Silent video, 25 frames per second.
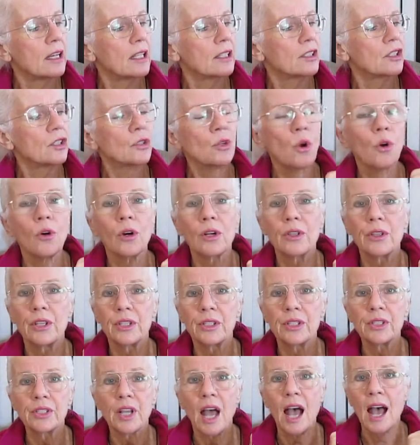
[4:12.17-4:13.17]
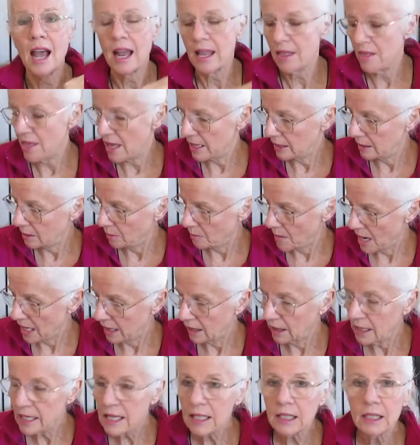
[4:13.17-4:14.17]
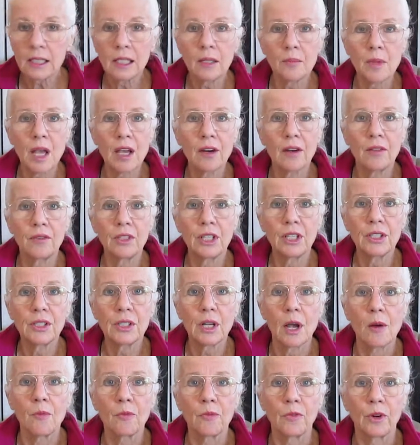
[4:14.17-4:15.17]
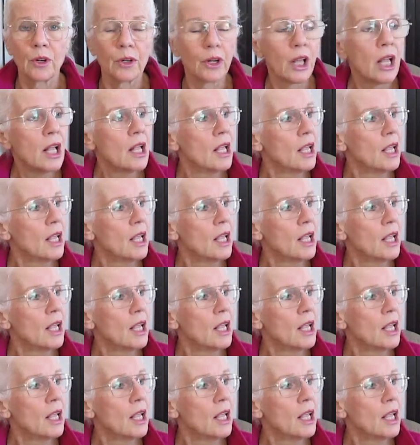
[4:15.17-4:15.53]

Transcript: it's toward the side that's my least amount of discomfort.